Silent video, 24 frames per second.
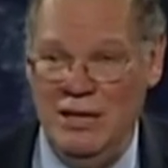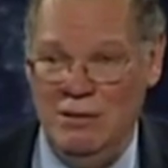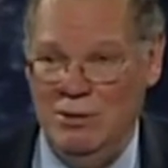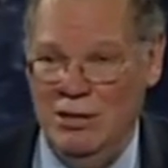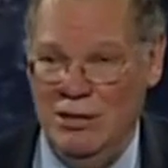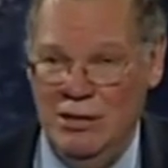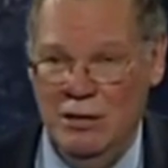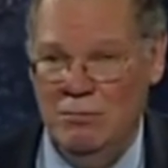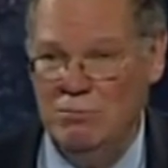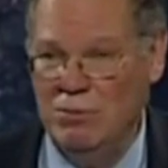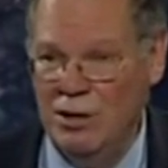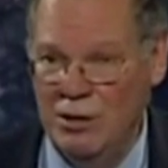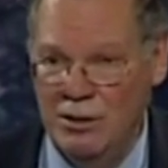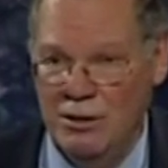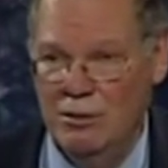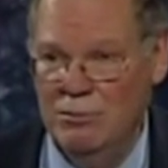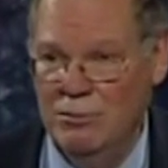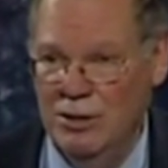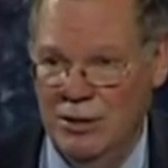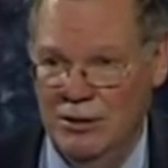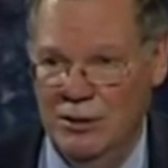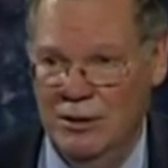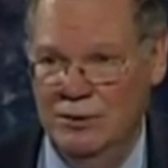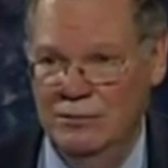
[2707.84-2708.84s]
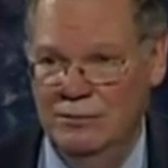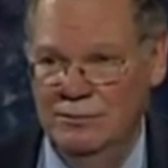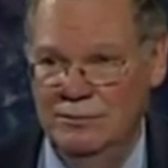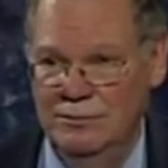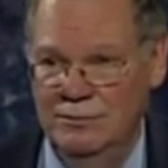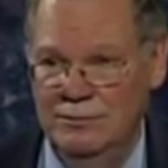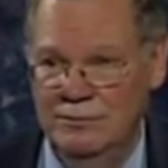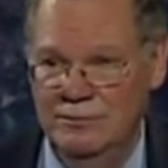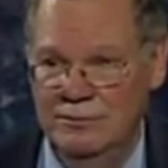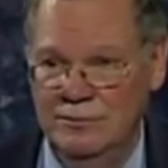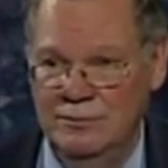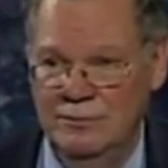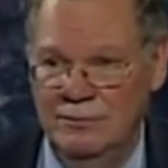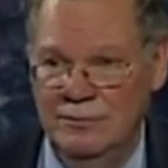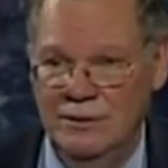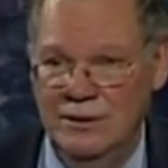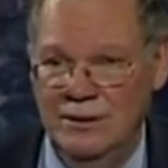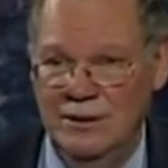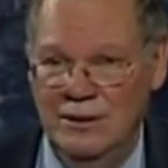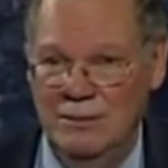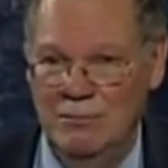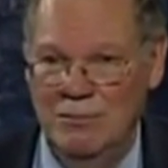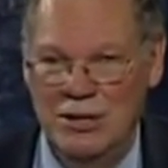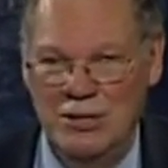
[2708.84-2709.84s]
part of the mother. But
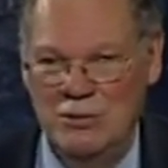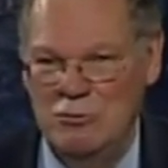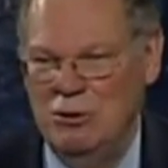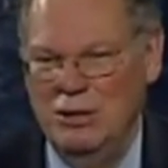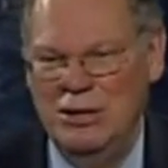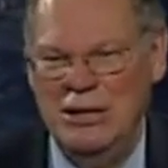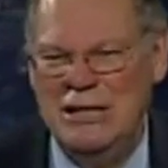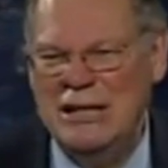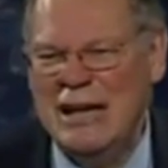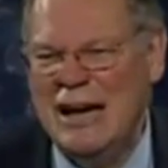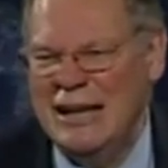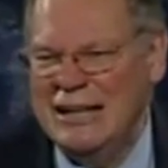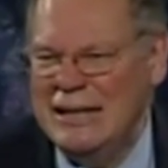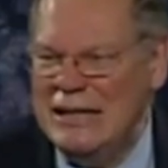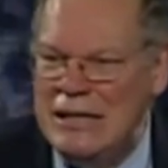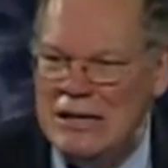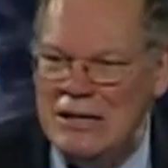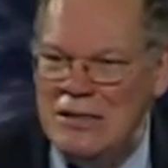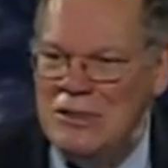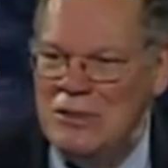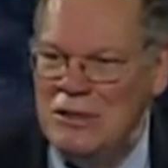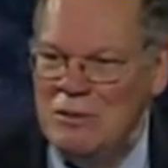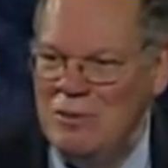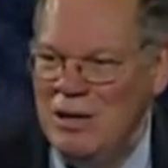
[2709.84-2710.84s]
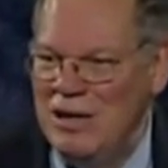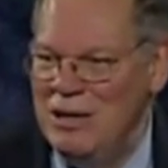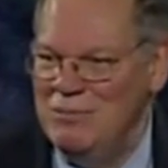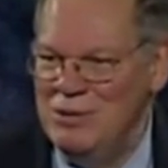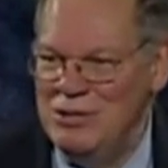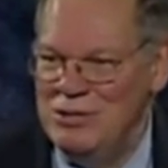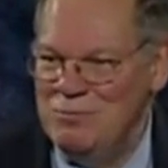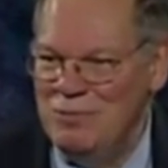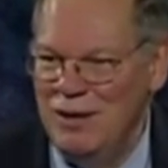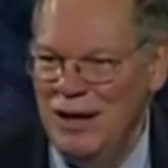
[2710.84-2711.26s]
it's really not in the baby's body.